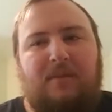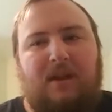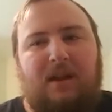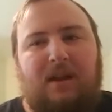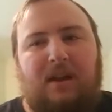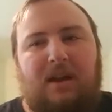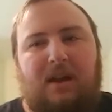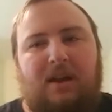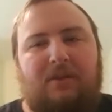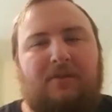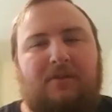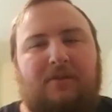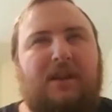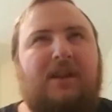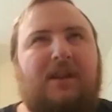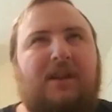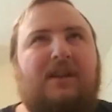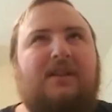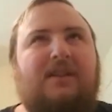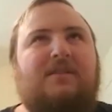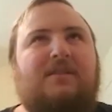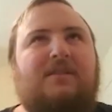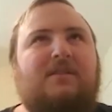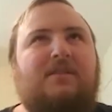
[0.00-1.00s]
I ran
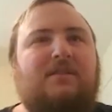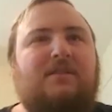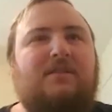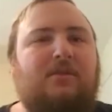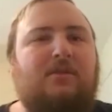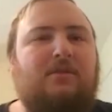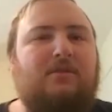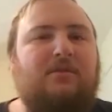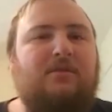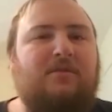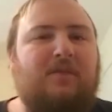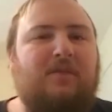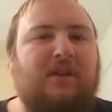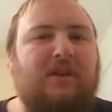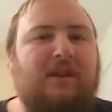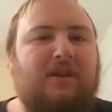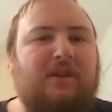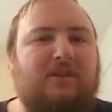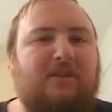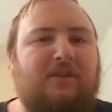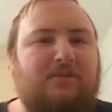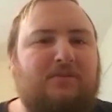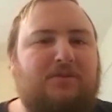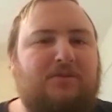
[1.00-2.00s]
into an old
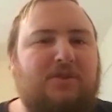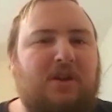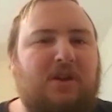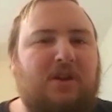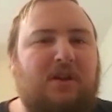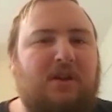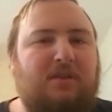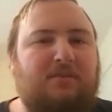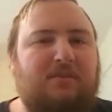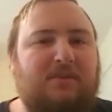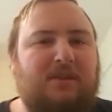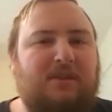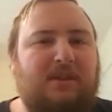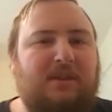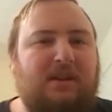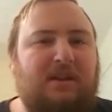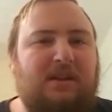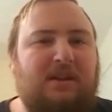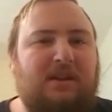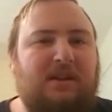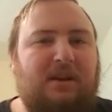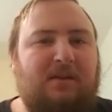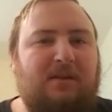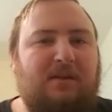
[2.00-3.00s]
friend who drummed,
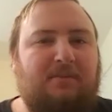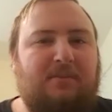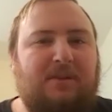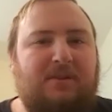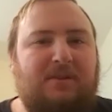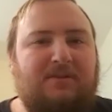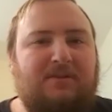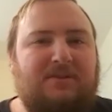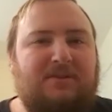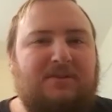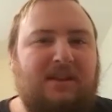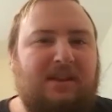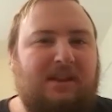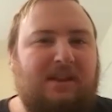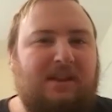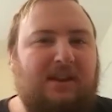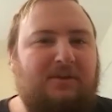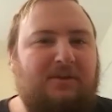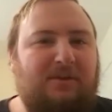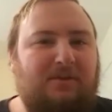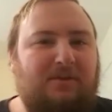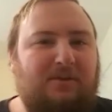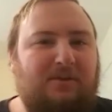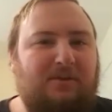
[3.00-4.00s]
and he was saying
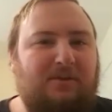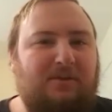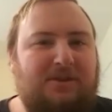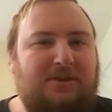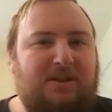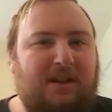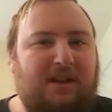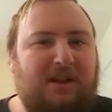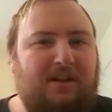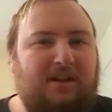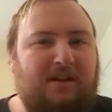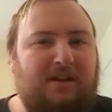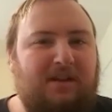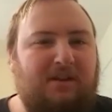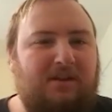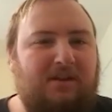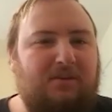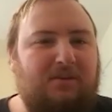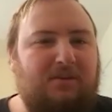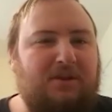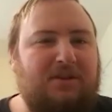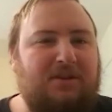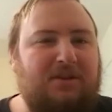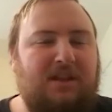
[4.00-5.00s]
how he wished
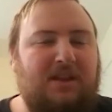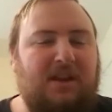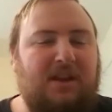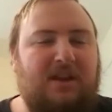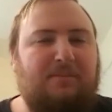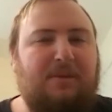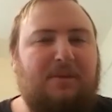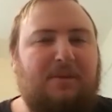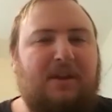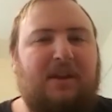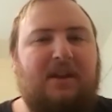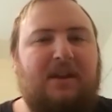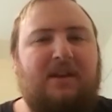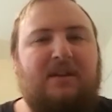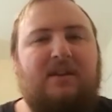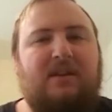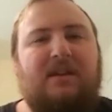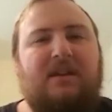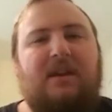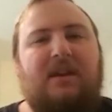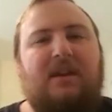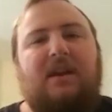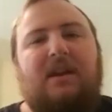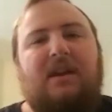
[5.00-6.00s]
he had a
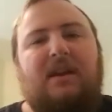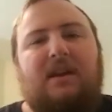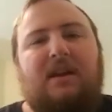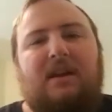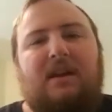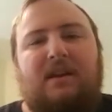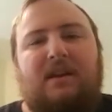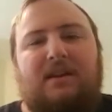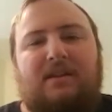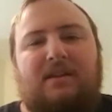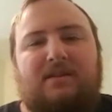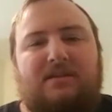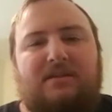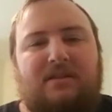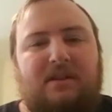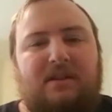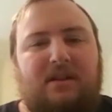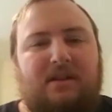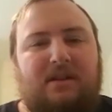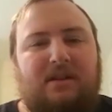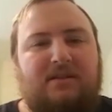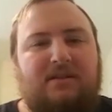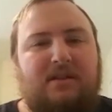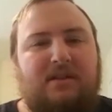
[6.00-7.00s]
band. And so
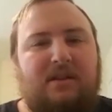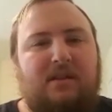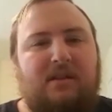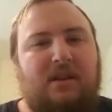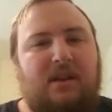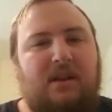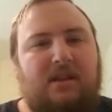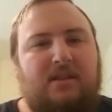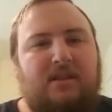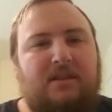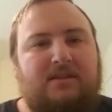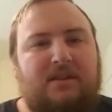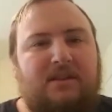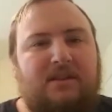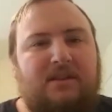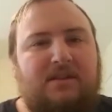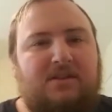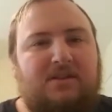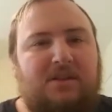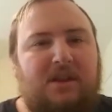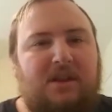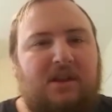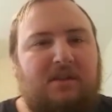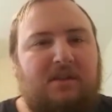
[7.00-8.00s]
I was like, yeah, let's
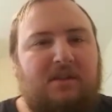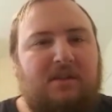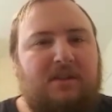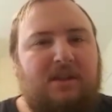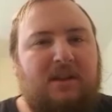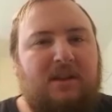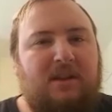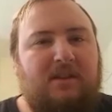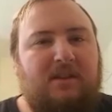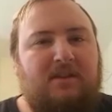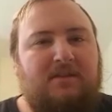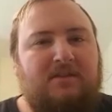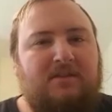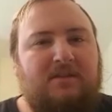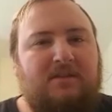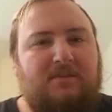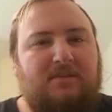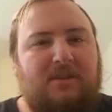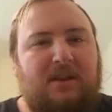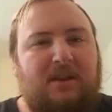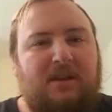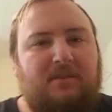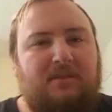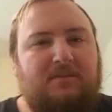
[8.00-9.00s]
like jam together
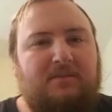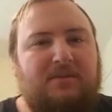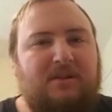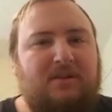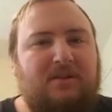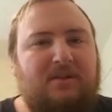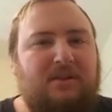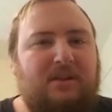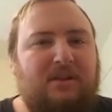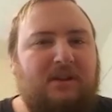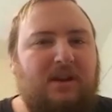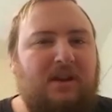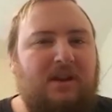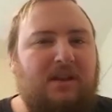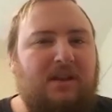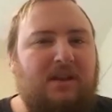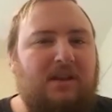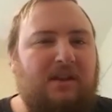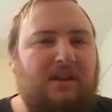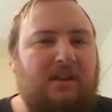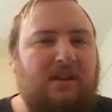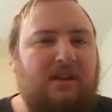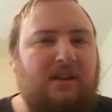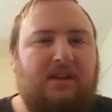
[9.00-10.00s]
sometime. So we got
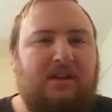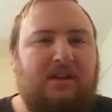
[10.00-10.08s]
like